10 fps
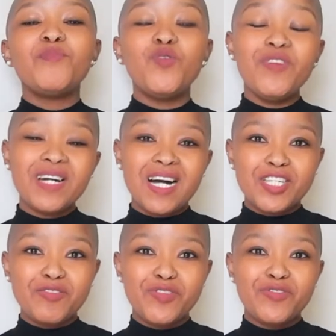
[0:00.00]
Moving
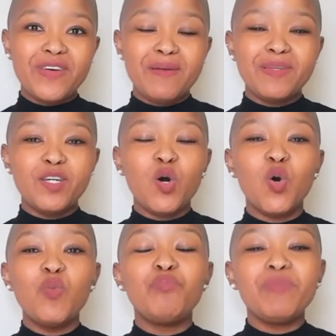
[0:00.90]
out of your family
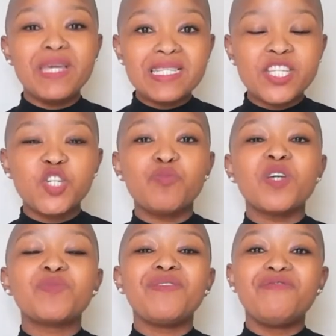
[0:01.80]
home means that you
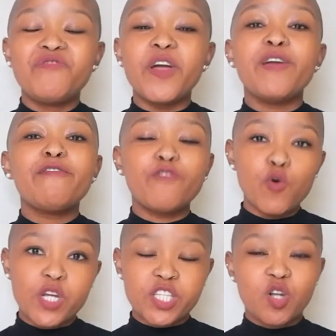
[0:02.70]
must be very
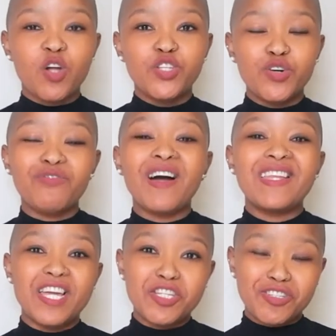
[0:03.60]
focused on your
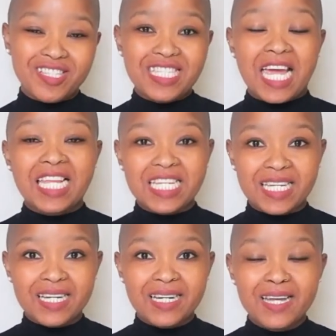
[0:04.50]
financial
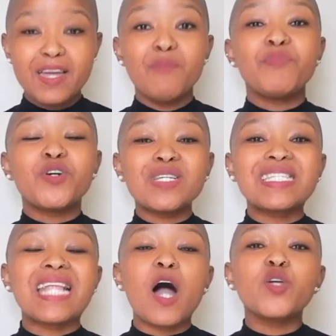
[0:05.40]
standing because
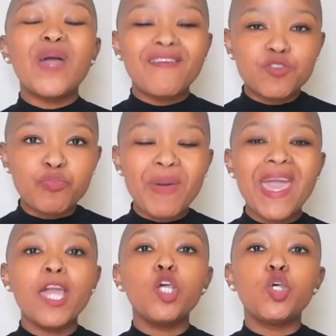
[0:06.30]
now you have to
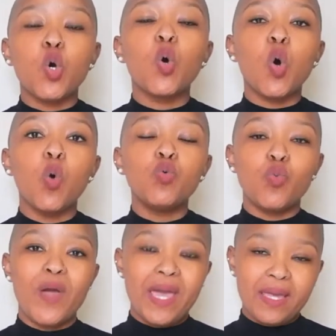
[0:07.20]
pay your own
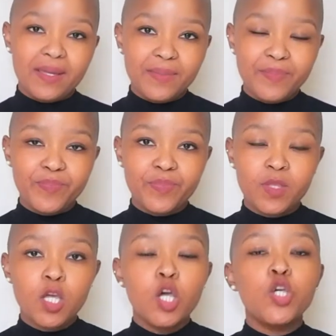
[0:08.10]
way.
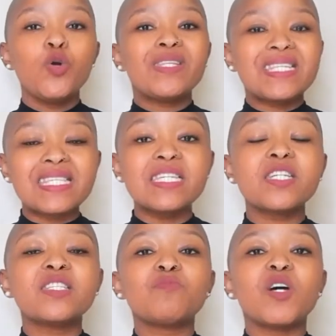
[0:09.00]
Your
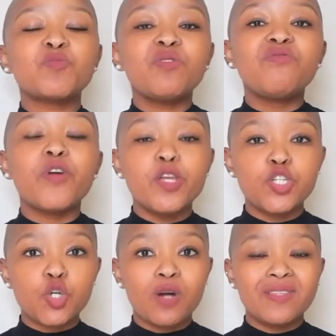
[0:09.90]
decisions must be very
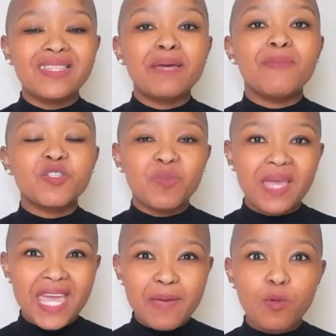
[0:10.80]
strong that they must
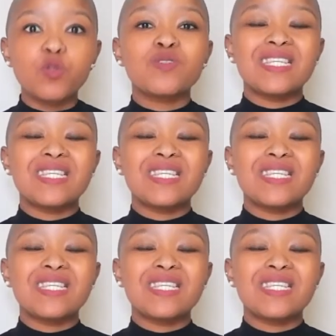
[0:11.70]
be able to